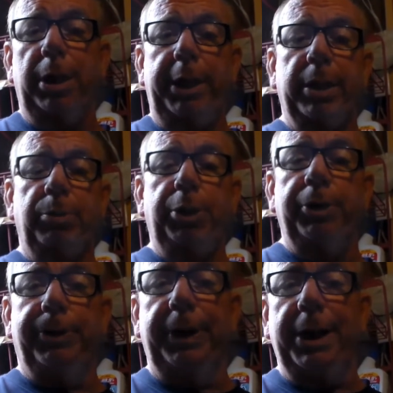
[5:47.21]
you know,
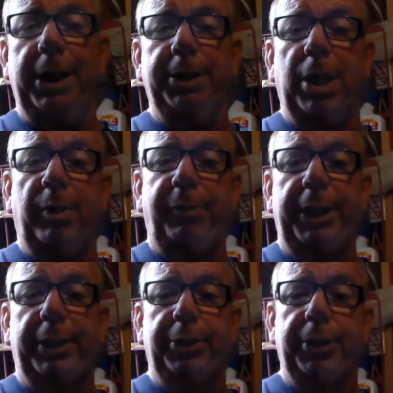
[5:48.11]
2 or 3 days off
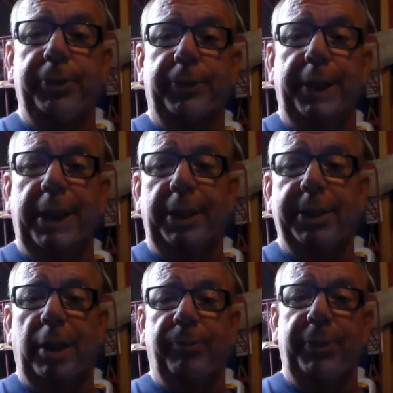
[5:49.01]
here, 2 or 3
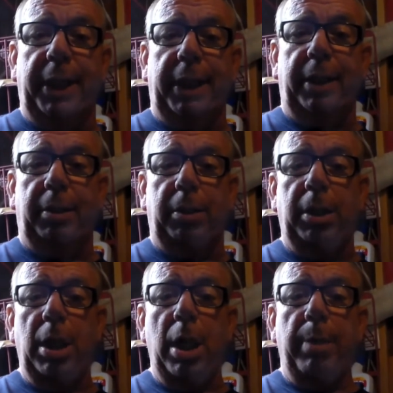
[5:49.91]
days off there,
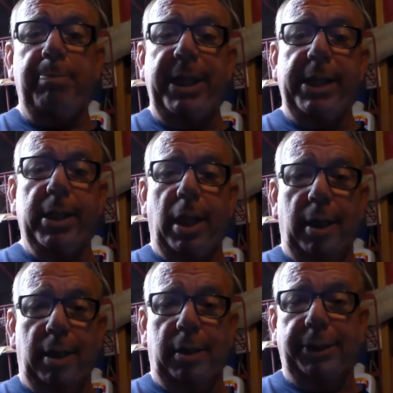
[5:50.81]

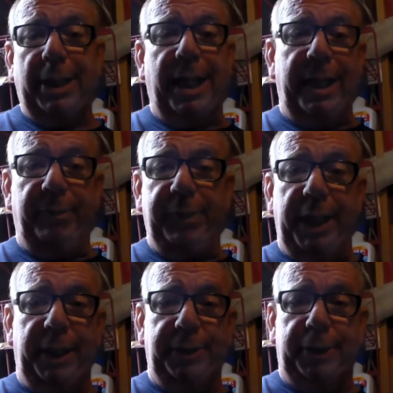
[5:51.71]
because I have
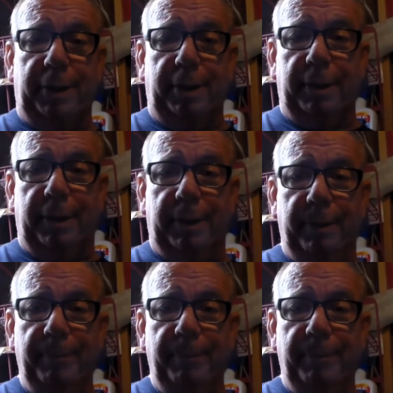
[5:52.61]
cancer.